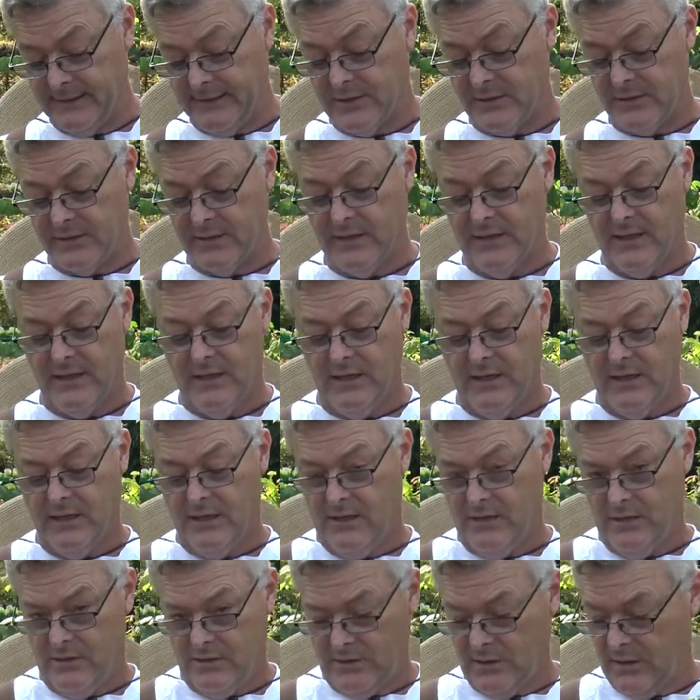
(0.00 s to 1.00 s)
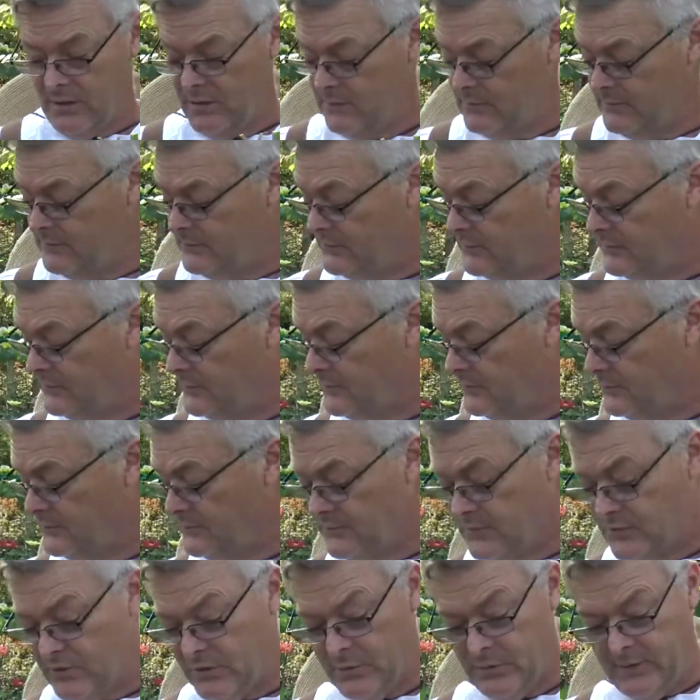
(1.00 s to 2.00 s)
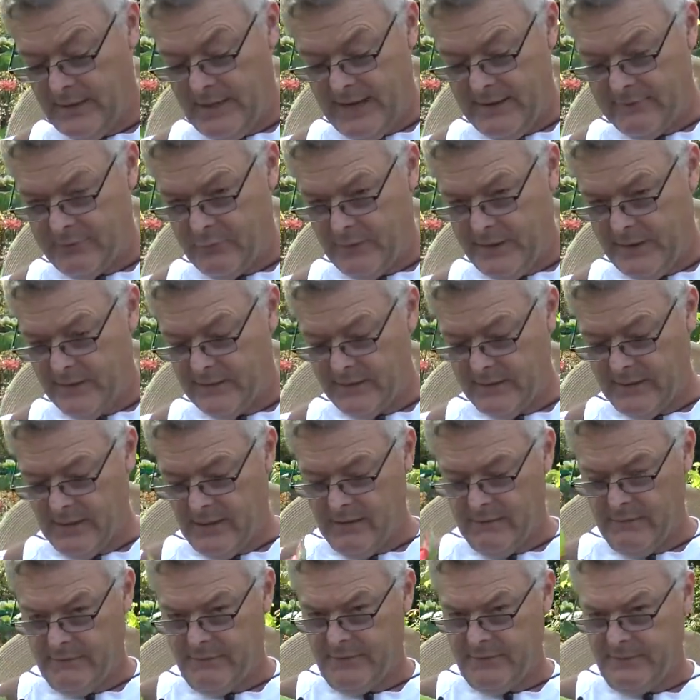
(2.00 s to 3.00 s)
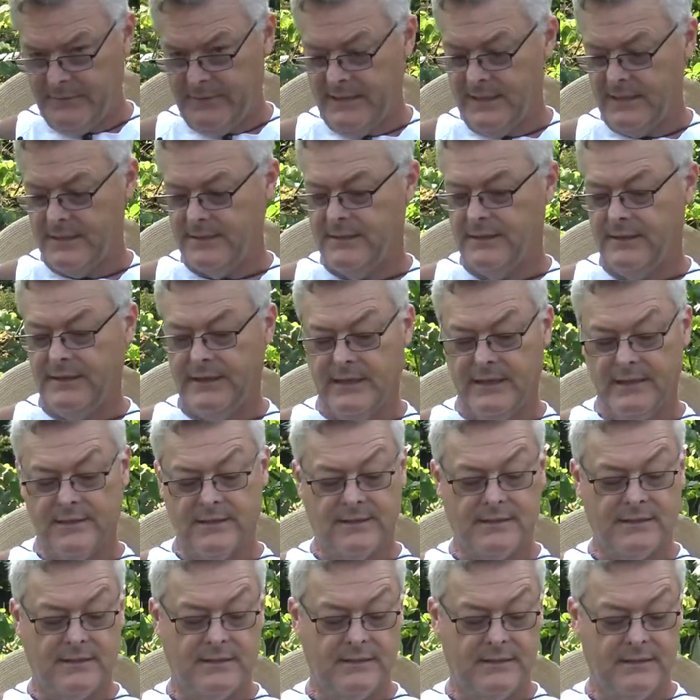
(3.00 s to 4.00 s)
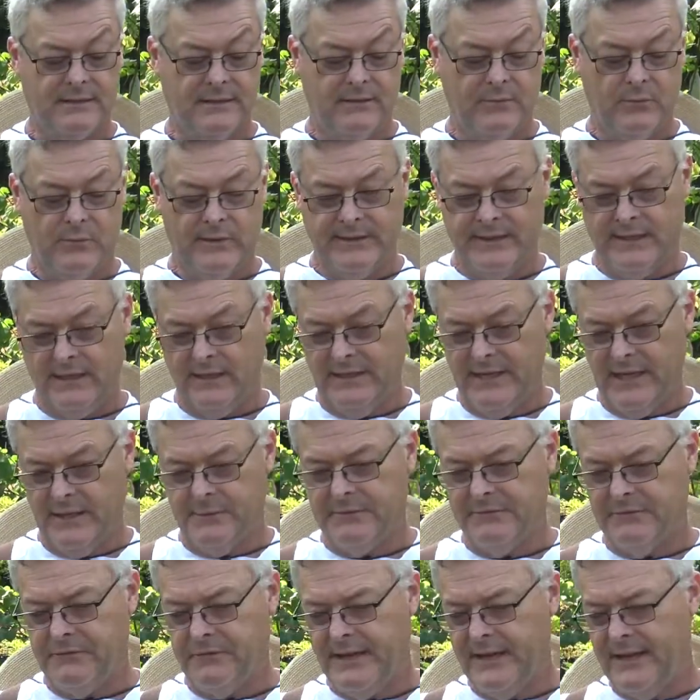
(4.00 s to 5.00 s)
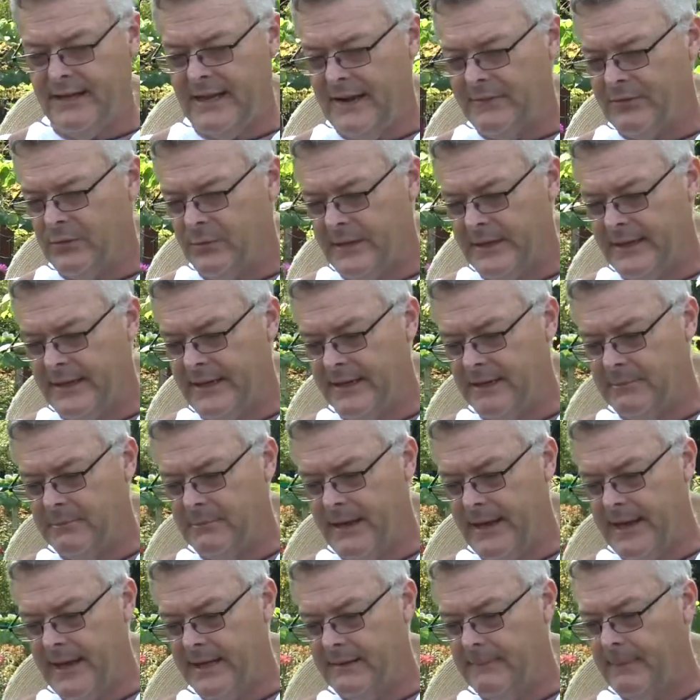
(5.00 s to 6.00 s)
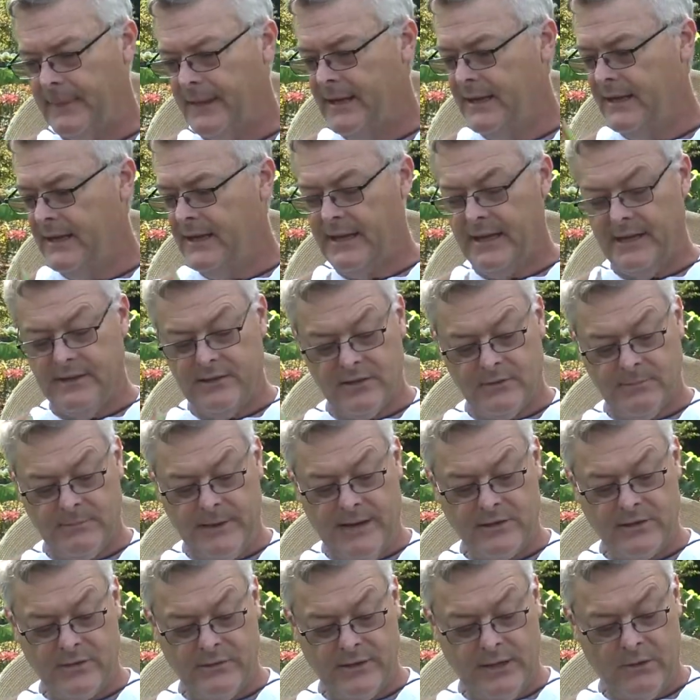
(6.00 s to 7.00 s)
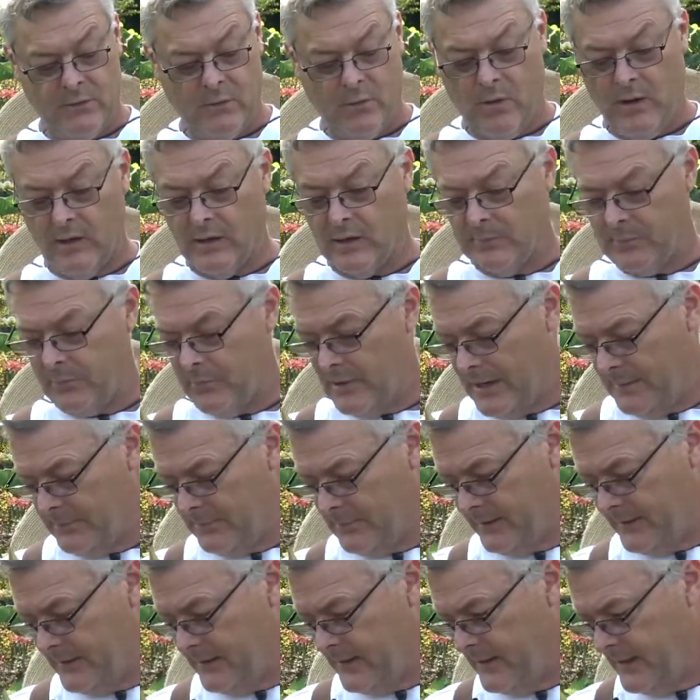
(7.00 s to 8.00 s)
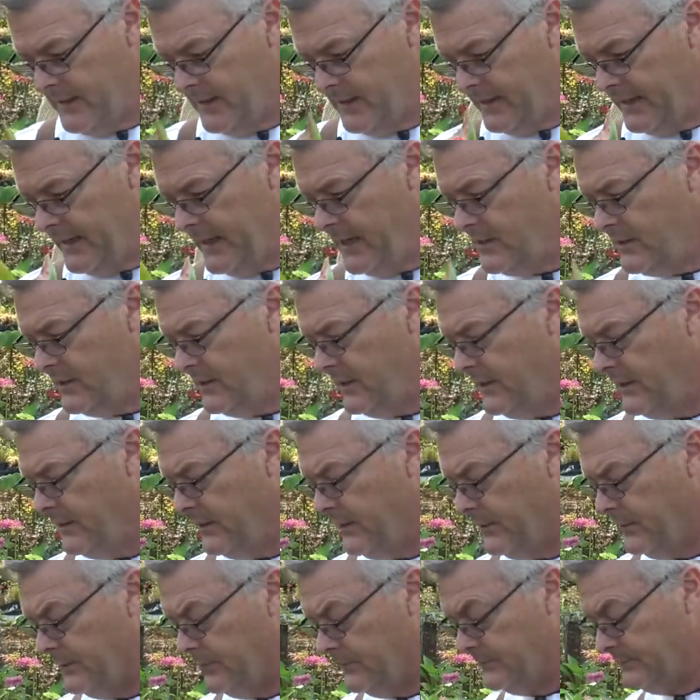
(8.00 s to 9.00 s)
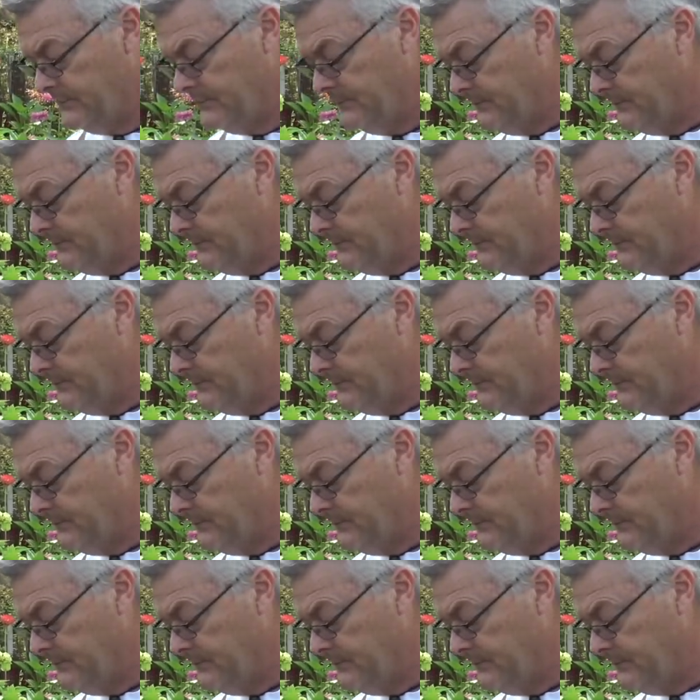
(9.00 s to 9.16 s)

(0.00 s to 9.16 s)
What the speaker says: this. So 2.5 weeks ago from this to this, we did a liquid feed after we cut them back and just make sure they were watered properly. Easy to do.